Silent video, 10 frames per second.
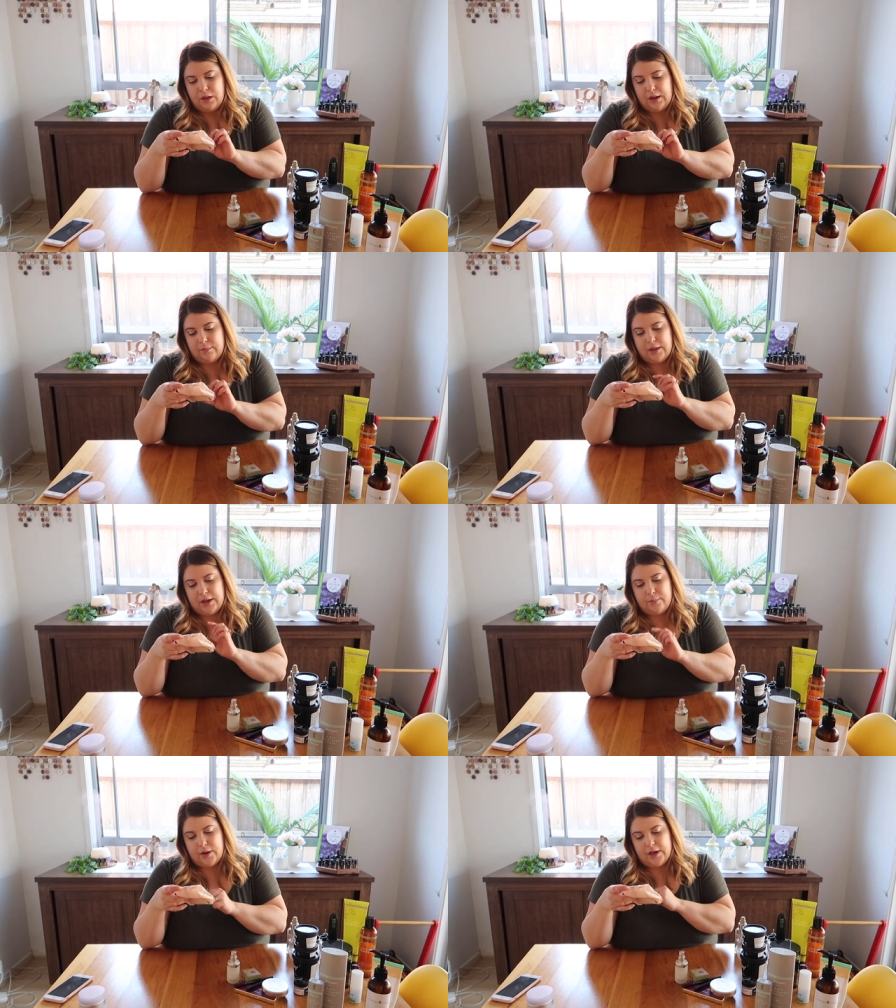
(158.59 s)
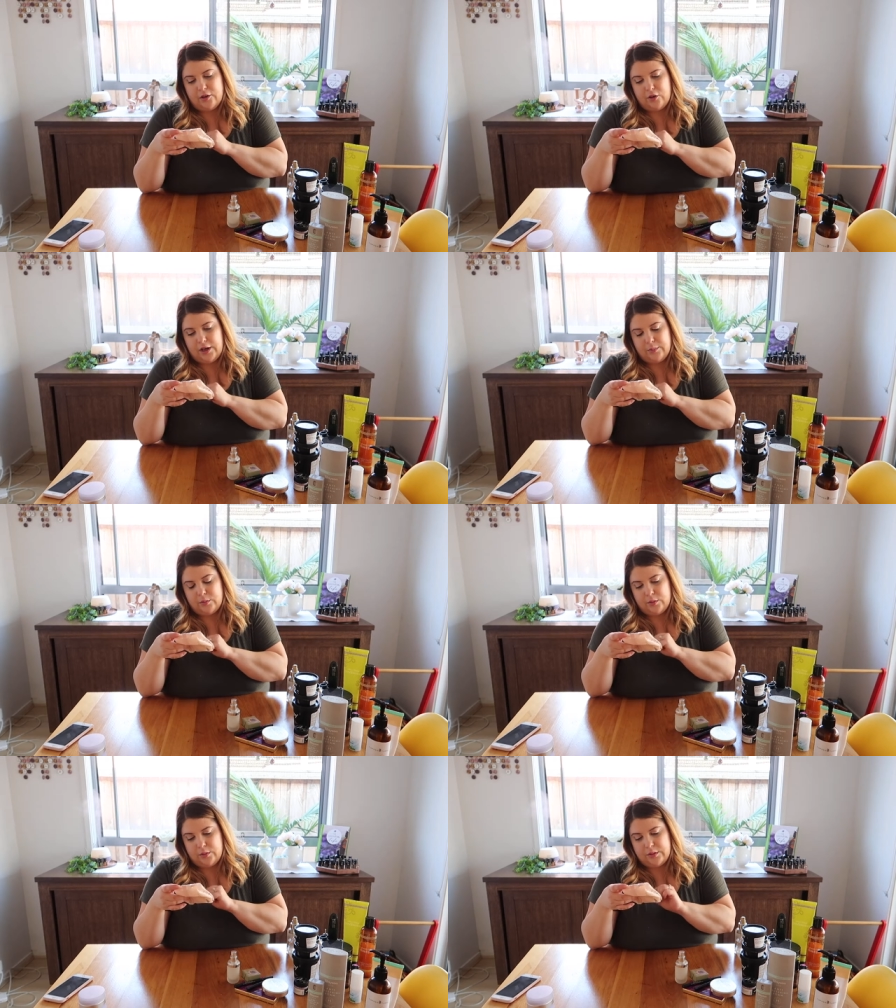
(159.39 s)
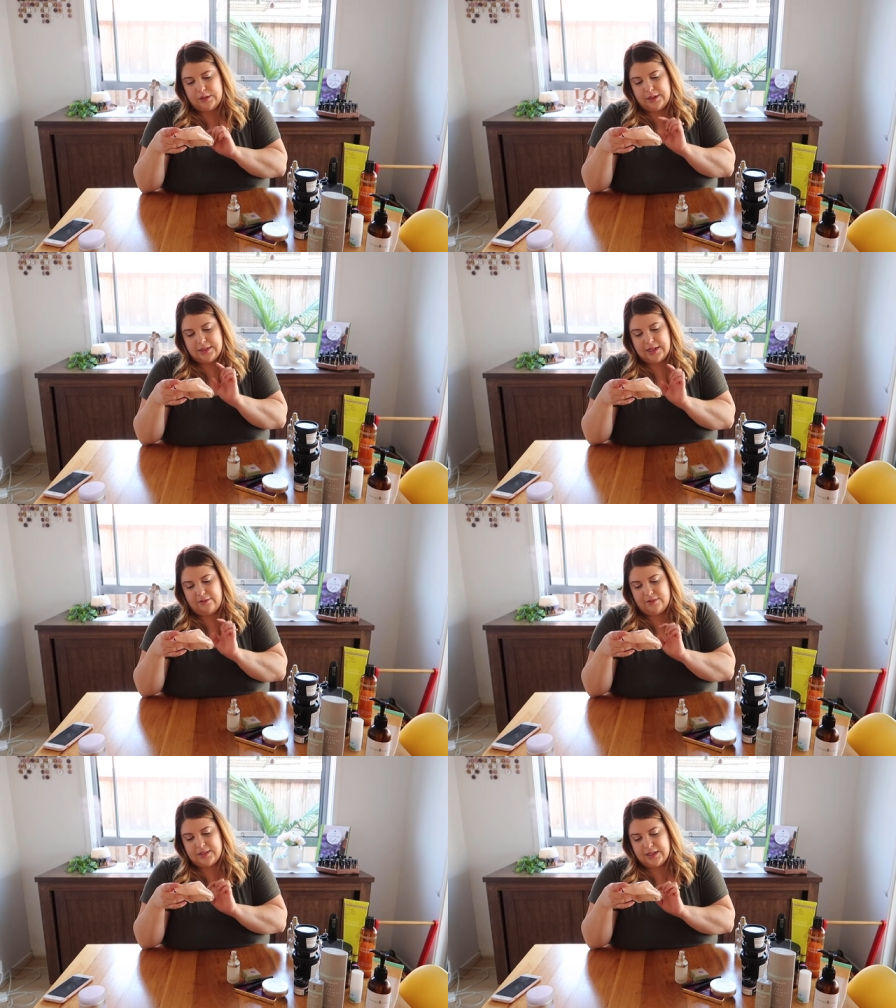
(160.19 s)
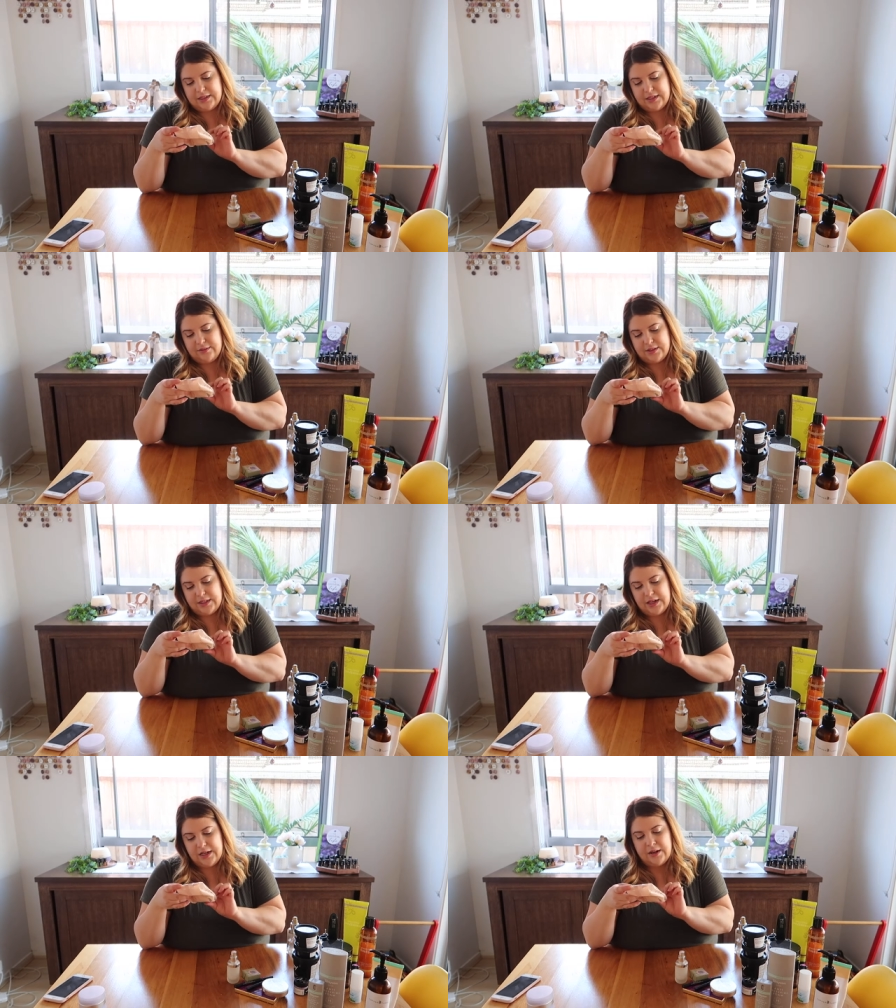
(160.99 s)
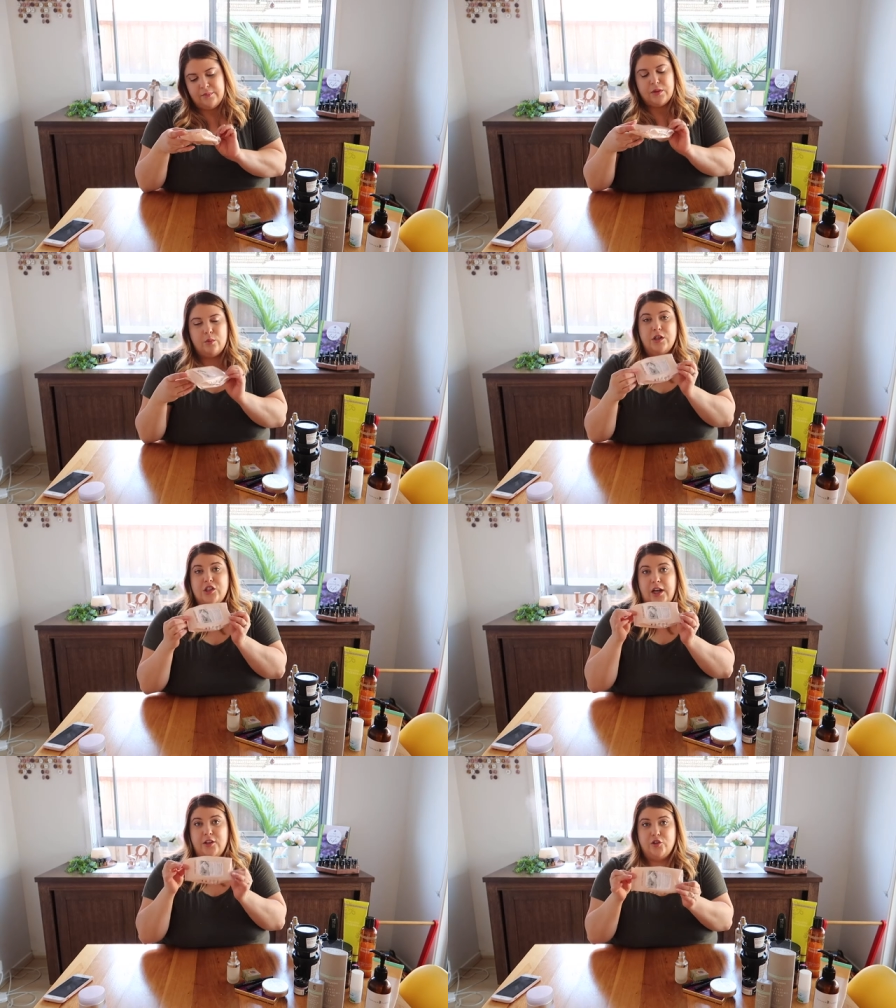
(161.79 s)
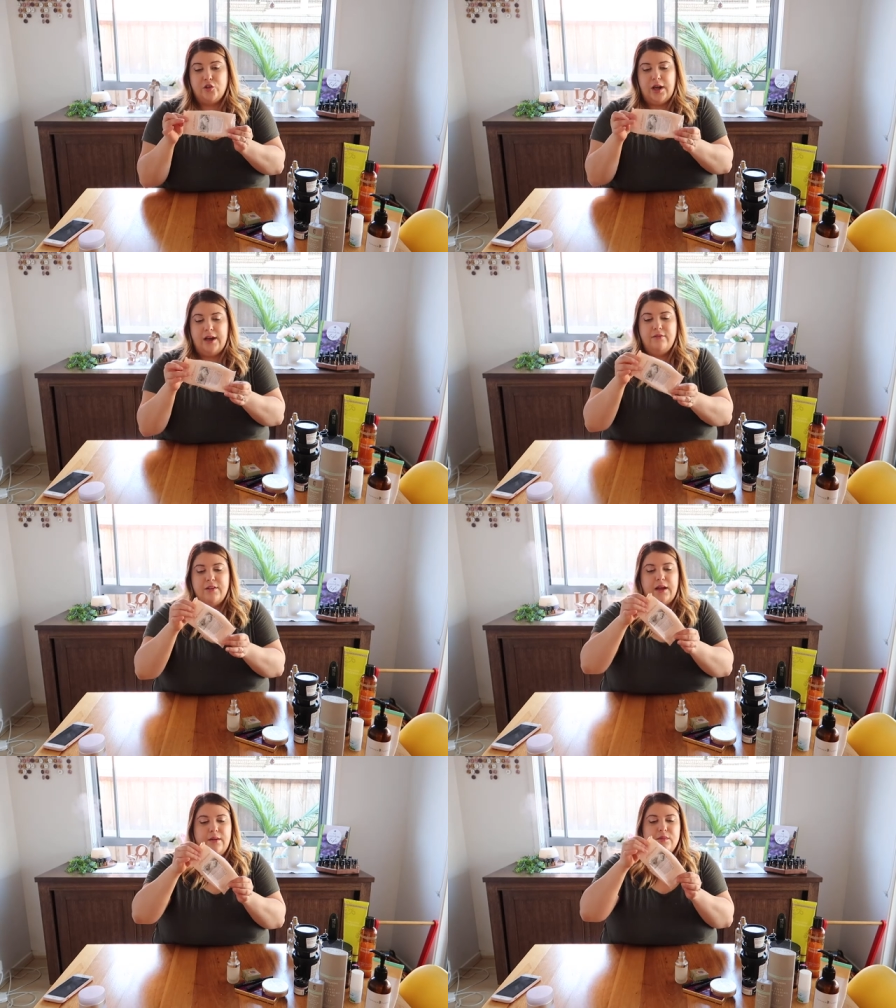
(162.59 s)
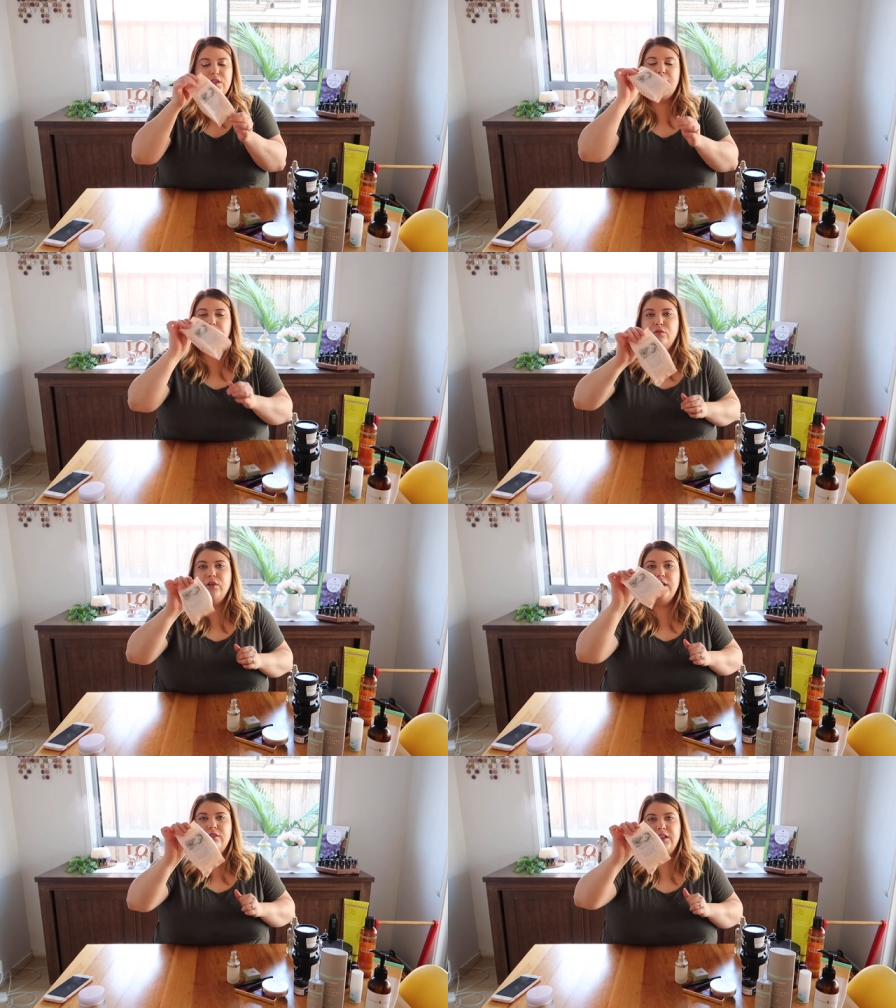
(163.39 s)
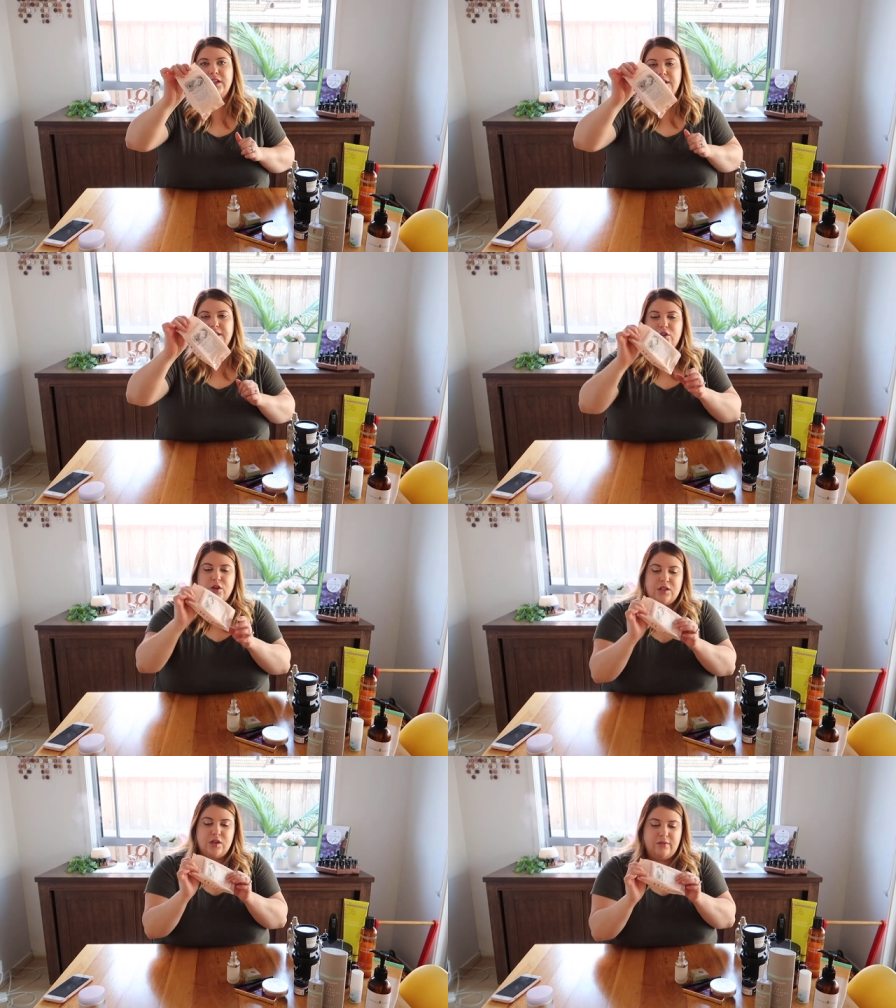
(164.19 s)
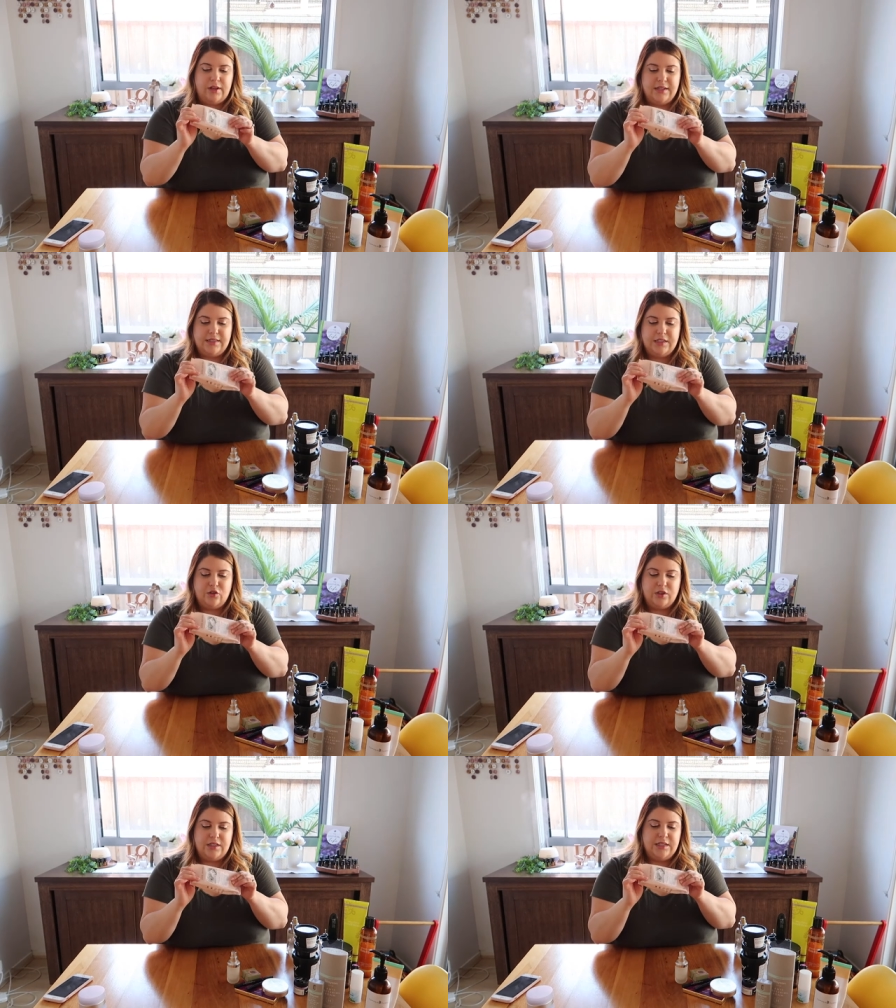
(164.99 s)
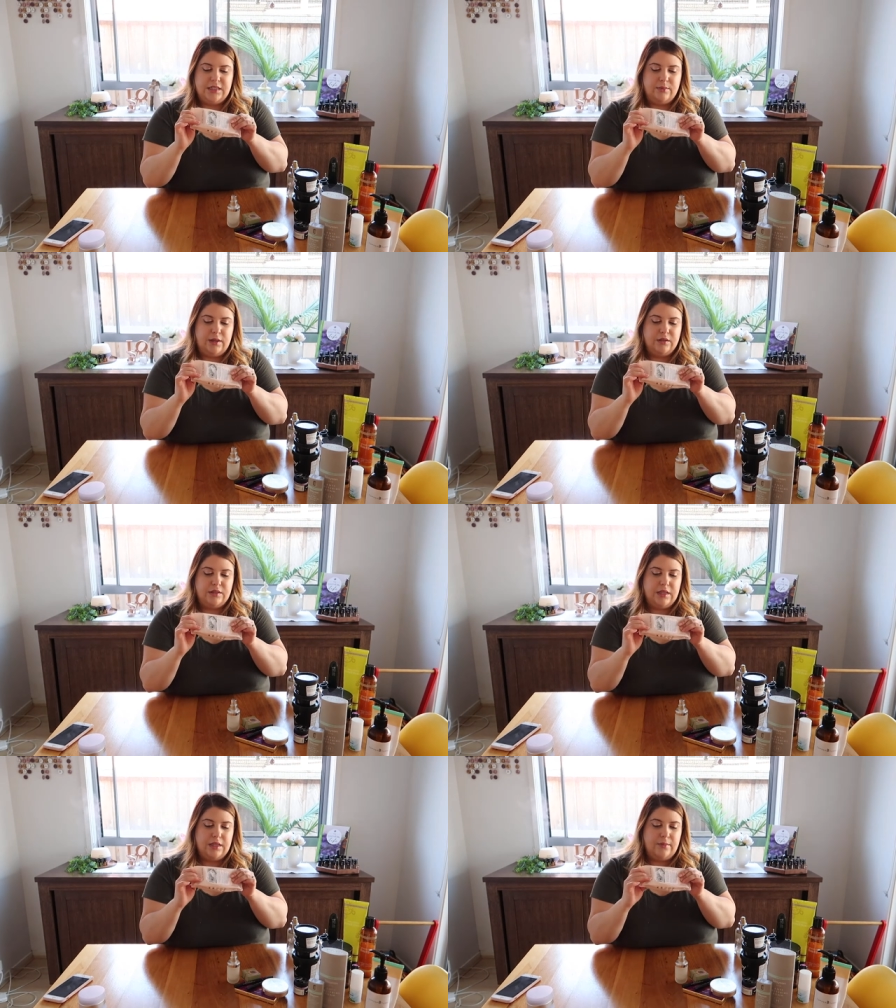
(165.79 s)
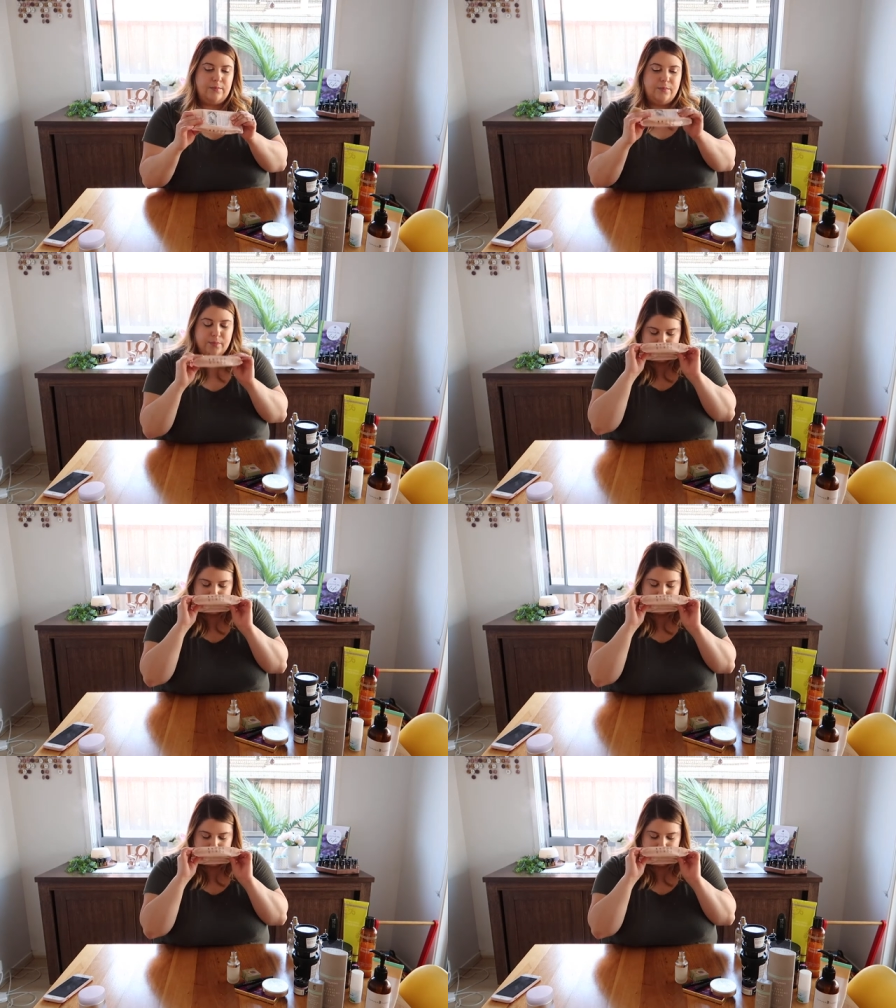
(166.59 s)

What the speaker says: They are biodegradable and safe for sensitive skin, which I do have. So they're really, really nice. I've got sort of like a citrusy smell to them,